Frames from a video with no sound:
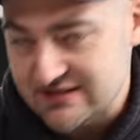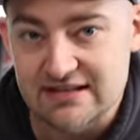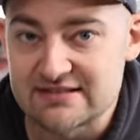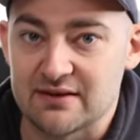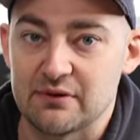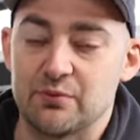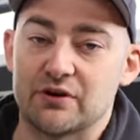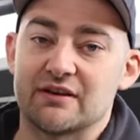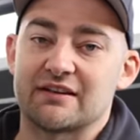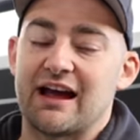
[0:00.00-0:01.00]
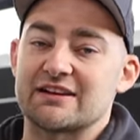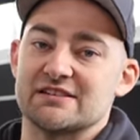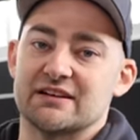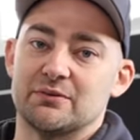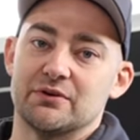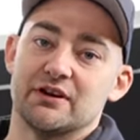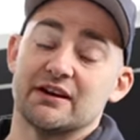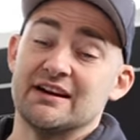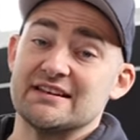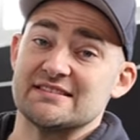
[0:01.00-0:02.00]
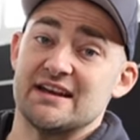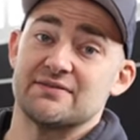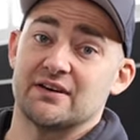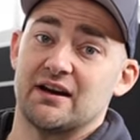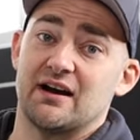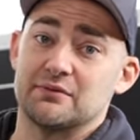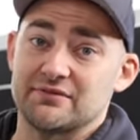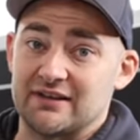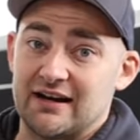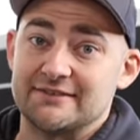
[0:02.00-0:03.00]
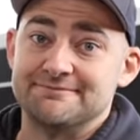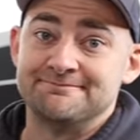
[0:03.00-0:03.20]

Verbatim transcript: sensor that we put in is actually going to work, see if the car will start.